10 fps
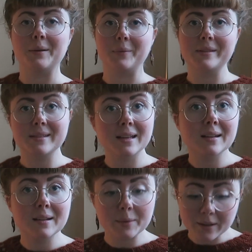with
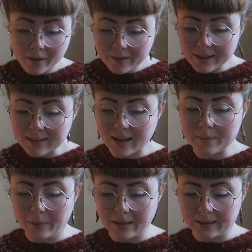cinnamon on it
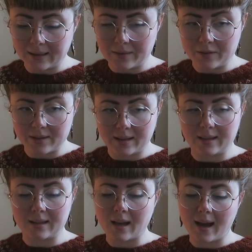and milk and
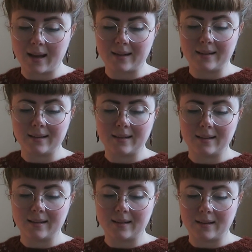everything, and
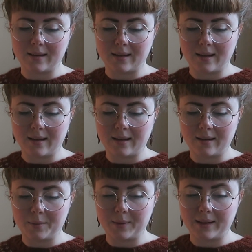
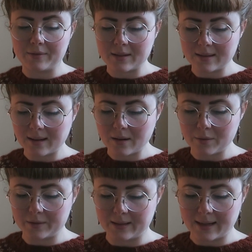we left it there
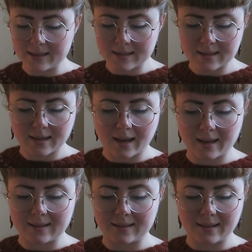overnight,
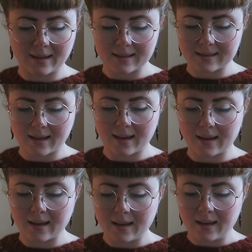and the next
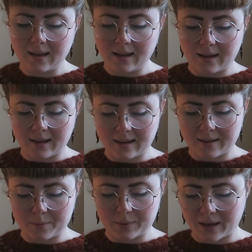day
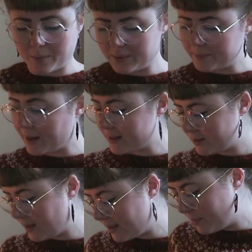when I went back
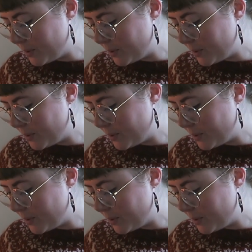to get the